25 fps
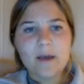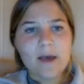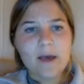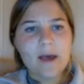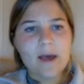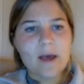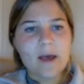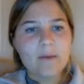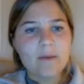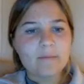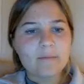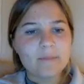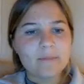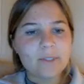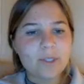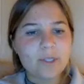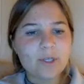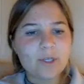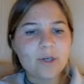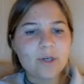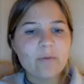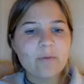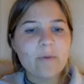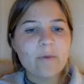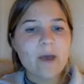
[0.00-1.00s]
So
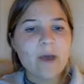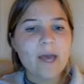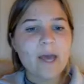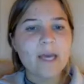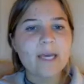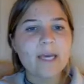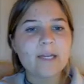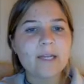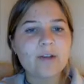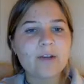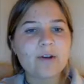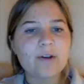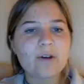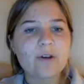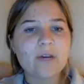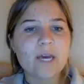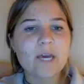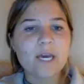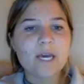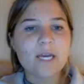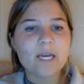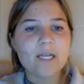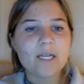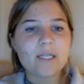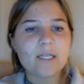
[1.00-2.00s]
you might
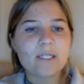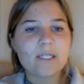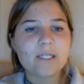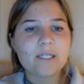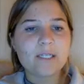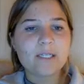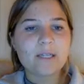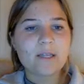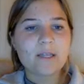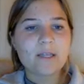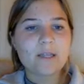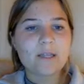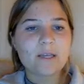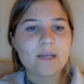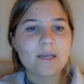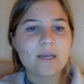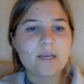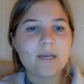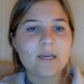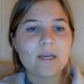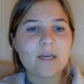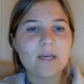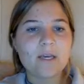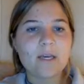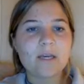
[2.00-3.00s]
create
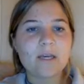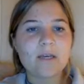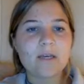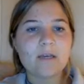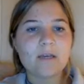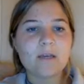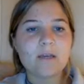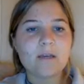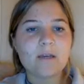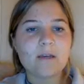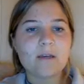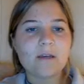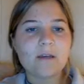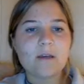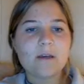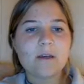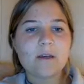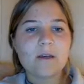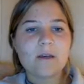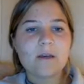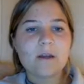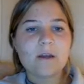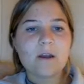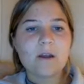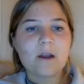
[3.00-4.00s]
the
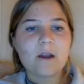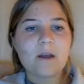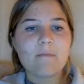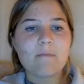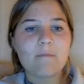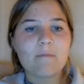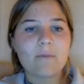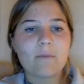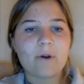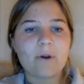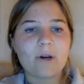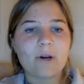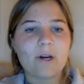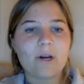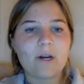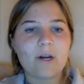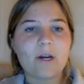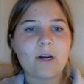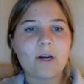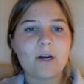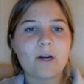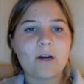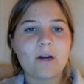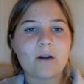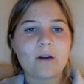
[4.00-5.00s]

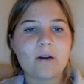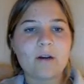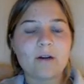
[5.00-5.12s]
number